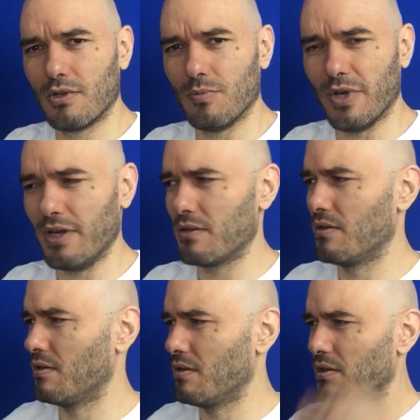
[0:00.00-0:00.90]
Man.
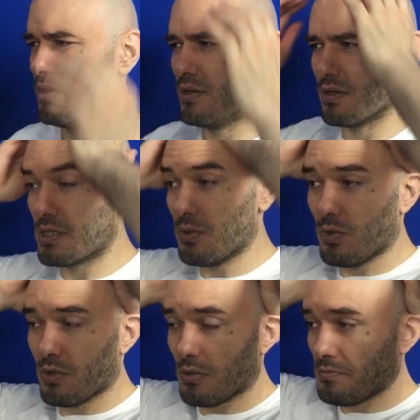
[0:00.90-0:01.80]
Because
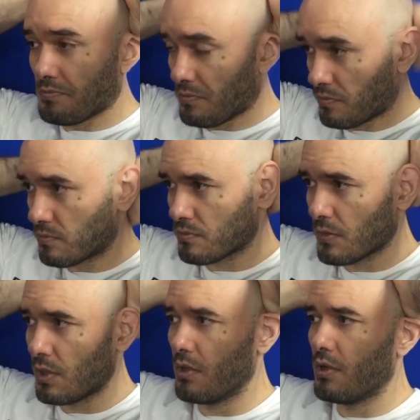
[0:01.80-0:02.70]

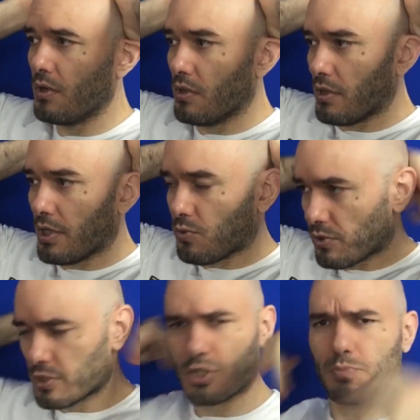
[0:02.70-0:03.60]
there
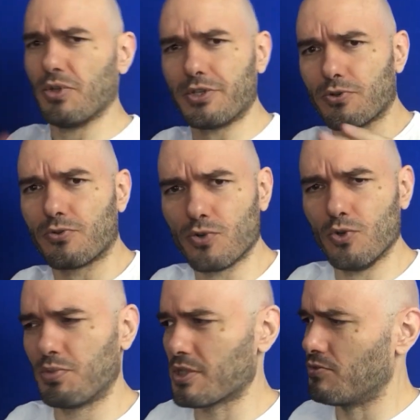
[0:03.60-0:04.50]
were splinter
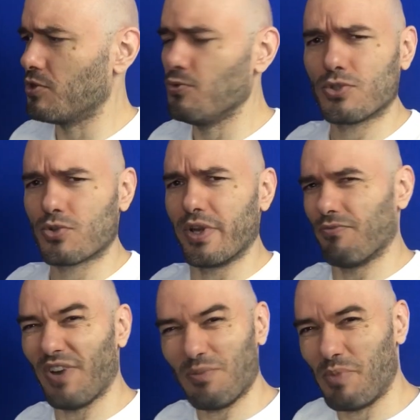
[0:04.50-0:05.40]
groups of Jews trying to
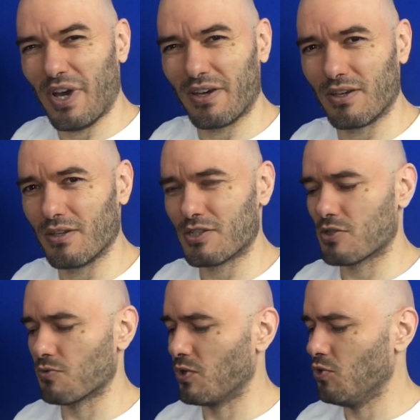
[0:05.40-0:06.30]
fight back against
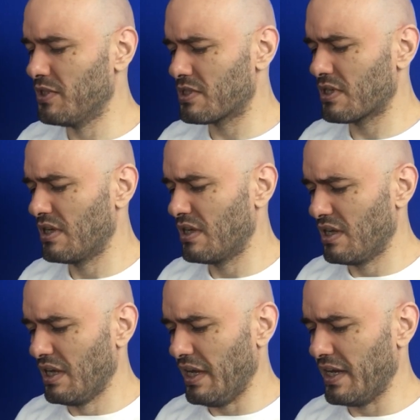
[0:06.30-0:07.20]
the Romans,
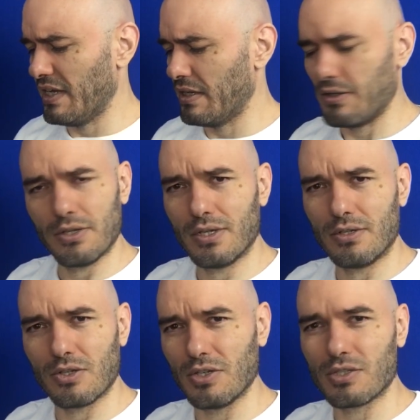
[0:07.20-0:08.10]
and
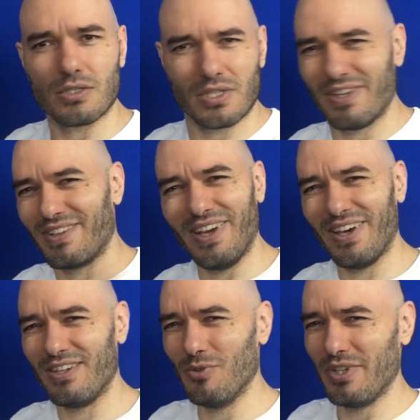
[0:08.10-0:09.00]
Jesus is saying, nah,
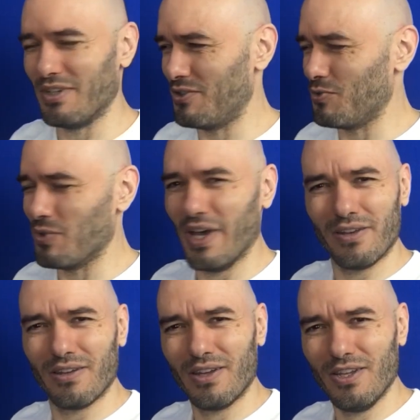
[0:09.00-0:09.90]
you don't need to do that.
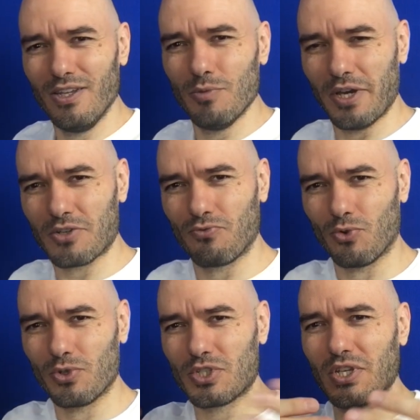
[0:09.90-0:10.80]
You match
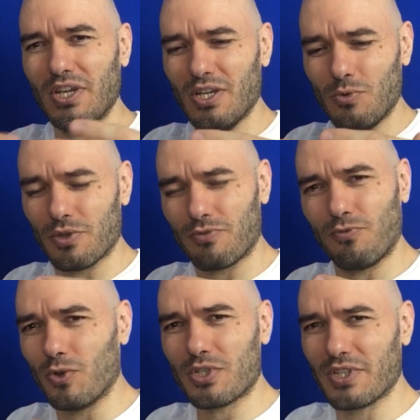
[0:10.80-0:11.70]
force with
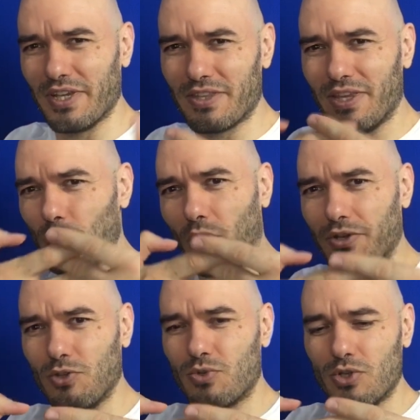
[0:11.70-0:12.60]
force like they want
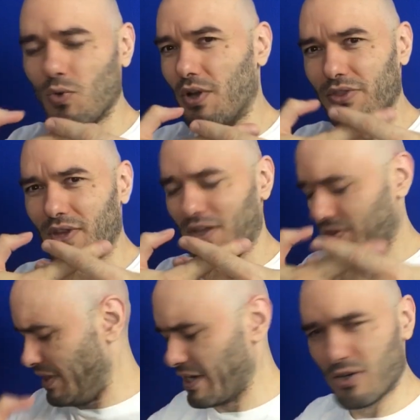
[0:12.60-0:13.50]
you to on
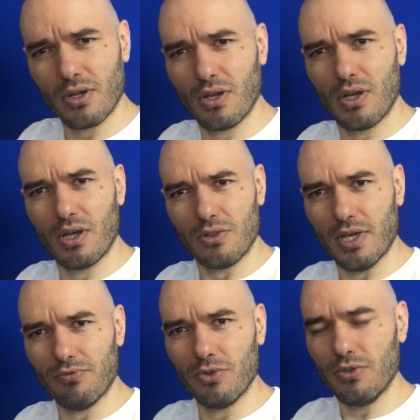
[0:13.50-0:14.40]
their
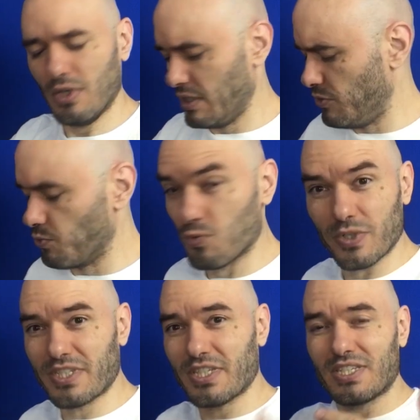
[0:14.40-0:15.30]
level. You
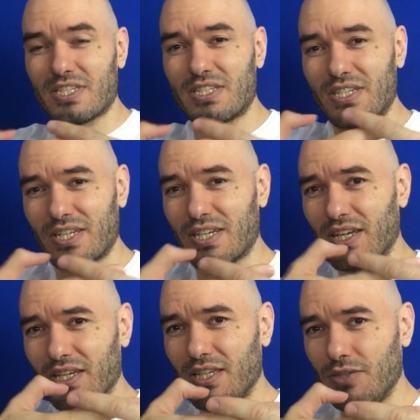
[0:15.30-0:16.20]
resist
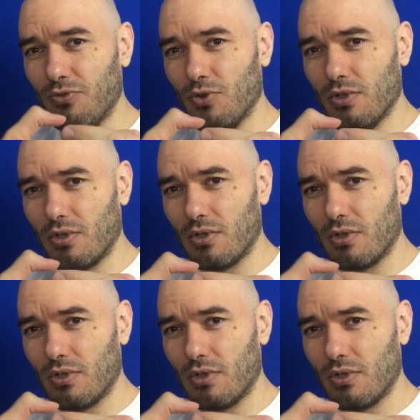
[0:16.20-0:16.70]
evil.